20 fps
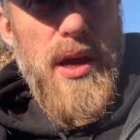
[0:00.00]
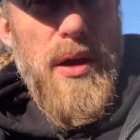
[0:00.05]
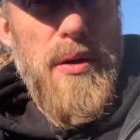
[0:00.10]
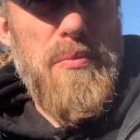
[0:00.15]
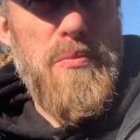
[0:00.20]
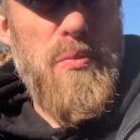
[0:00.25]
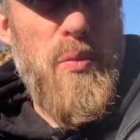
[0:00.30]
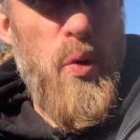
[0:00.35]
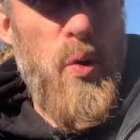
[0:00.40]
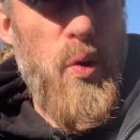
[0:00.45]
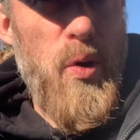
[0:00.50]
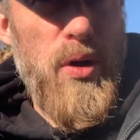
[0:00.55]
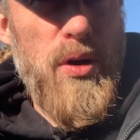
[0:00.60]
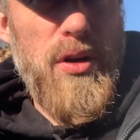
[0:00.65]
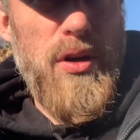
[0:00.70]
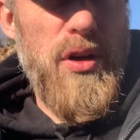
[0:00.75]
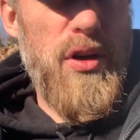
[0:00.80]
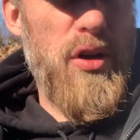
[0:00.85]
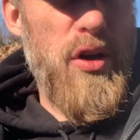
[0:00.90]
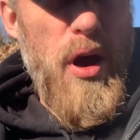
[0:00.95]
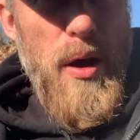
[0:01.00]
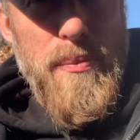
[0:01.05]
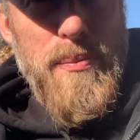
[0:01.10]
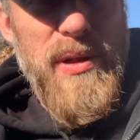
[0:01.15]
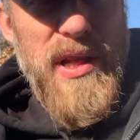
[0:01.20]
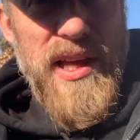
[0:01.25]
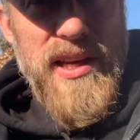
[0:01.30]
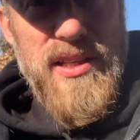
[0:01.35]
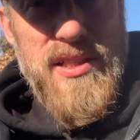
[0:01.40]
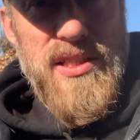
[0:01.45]
more
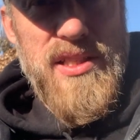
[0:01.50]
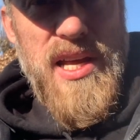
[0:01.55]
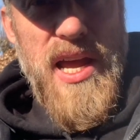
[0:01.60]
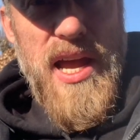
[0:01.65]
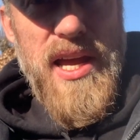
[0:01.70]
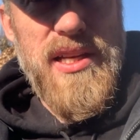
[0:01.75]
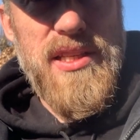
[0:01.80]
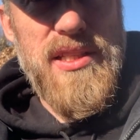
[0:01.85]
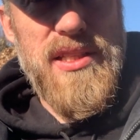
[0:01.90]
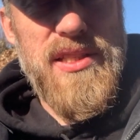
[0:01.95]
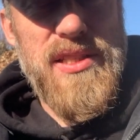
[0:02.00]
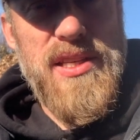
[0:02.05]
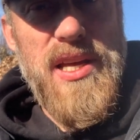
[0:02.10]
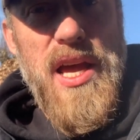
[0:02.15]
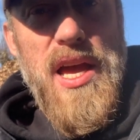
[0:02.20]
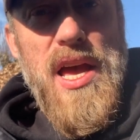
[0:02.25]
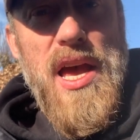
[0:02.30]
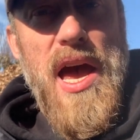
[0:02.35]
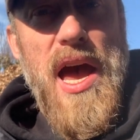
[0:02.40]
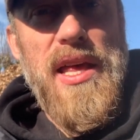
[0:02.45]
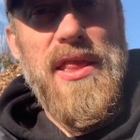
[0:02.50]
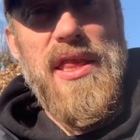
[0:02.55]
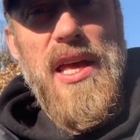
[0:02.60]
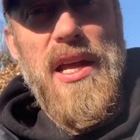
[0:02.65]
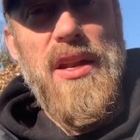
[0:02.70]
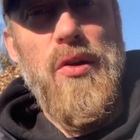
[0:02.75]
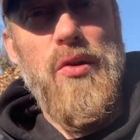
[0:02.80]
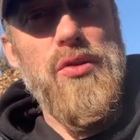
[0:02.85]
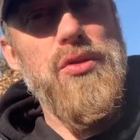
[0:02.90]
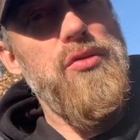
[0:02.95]
complex tasks, and
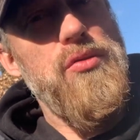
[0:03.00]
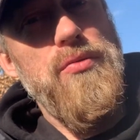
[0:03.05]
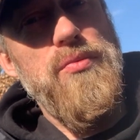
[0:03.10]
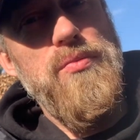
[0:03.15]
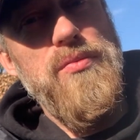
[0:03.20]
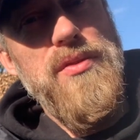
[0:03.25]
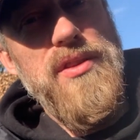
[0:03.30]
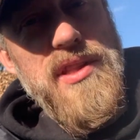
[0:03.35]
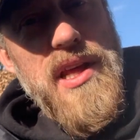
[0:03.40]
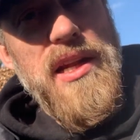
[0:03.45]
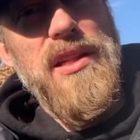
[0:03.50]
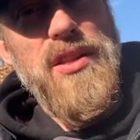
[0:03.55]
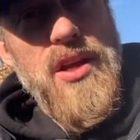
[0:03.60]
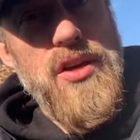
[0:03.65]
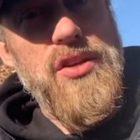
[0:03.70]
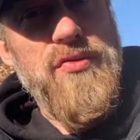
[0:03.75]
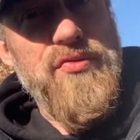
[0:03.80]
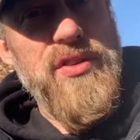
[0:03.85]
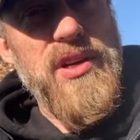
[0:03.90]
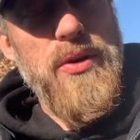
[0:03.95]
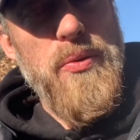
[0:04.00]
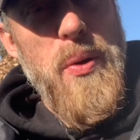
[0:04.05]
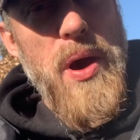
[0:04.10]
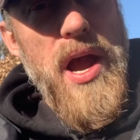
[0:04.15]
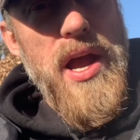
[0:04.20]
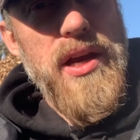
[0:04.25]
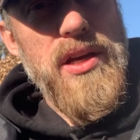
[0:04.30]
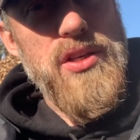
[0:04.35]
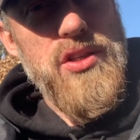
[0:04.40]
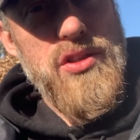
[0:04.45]
that does
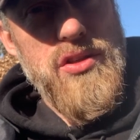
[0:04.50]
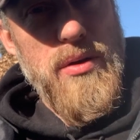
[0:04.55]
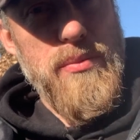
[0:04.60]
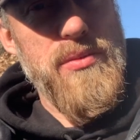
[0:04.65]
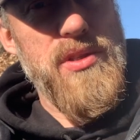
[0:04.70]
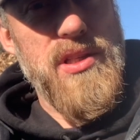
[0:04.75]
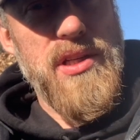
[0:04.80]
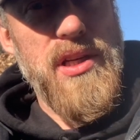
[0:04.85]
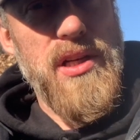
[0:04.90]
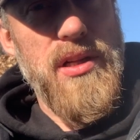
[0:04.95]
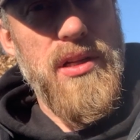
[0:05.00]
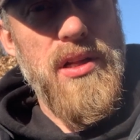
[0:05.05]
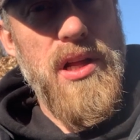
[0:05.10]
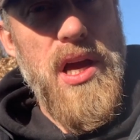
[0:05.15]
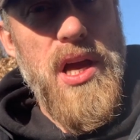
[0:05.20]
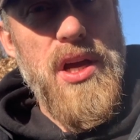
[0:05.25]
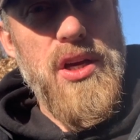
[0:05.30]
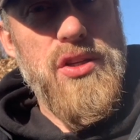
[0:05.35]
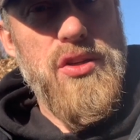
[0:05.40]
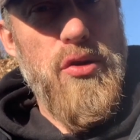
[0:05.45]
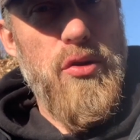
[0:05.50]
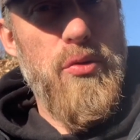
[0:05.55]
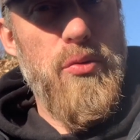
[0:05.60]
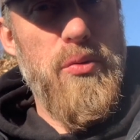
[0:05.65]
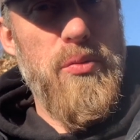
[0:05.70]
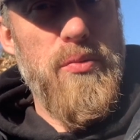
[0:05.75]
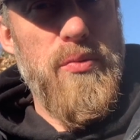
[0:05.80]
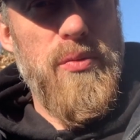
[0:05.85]
require some skill. So